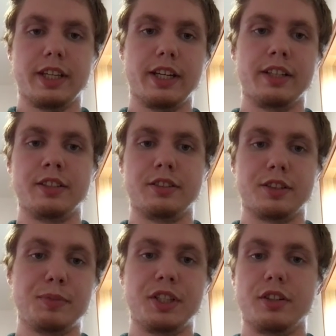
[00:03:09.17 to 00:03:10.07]
And
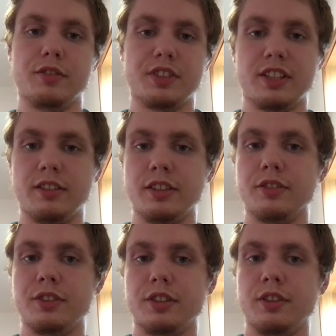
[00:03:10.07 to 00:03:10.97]
speaking of settling
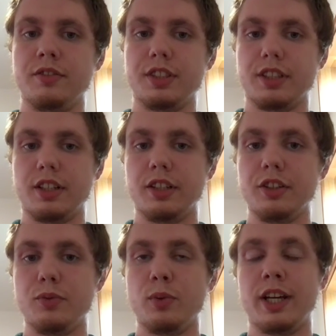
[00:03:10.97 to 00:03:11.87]
those nerves, a
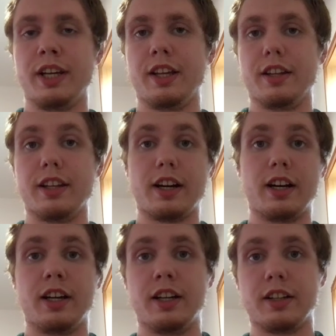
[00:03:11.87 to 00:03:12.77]
good way that
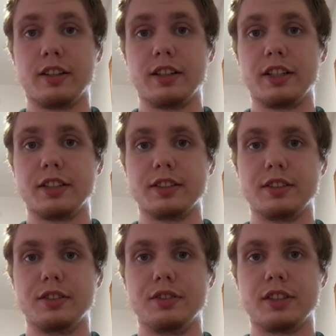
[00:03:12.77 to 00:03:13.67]
I like
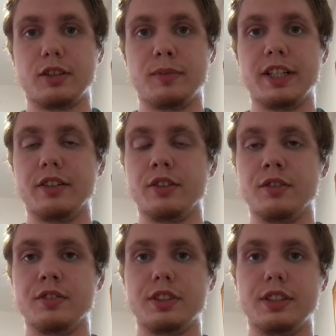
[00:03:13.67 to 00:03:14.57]
to settle my
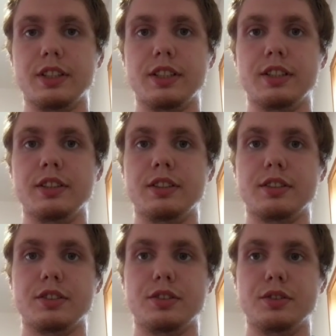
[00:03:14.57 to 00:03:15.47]
nerves is
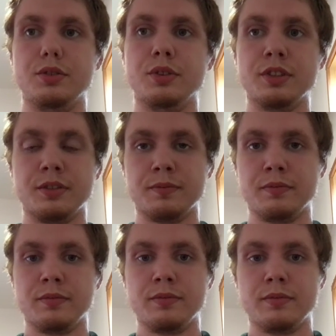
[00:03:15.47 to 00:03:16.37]
to
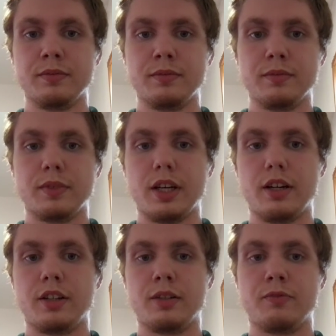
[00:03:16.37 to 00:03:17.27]

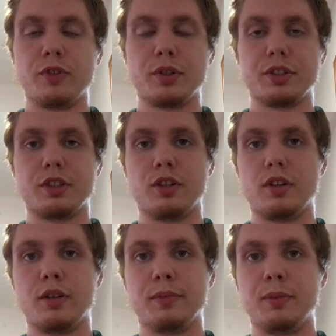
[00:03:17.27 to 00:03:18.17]
focus
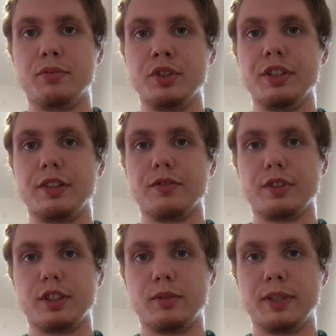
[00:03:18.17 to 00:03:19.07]
on my breathing for
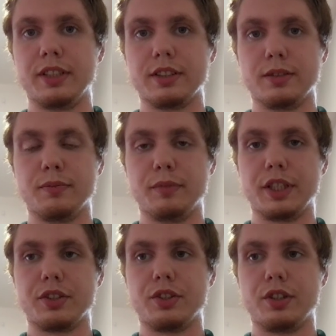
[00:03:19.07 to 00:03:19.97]
a little bit.
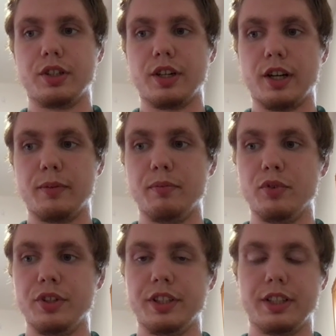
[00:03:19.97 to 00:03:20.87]
Make sure I'm
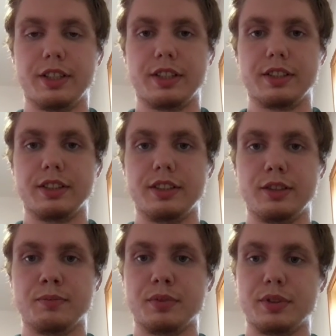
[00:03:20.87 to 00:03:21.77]
breathing nice and
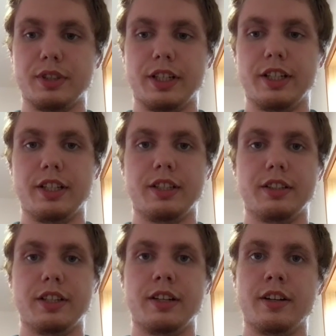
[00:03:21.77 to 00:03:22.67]
deep, and
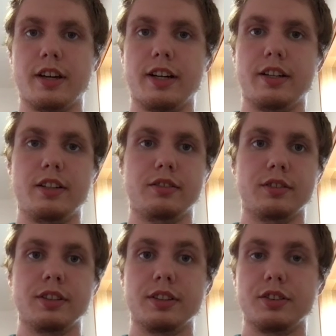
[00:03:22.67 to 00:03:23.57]
then
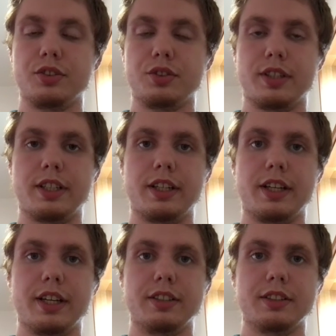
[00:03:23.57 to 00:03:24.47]
I'll try
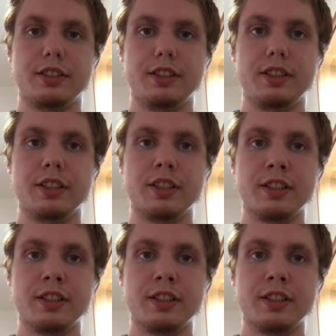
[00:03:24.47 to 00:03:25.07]
and see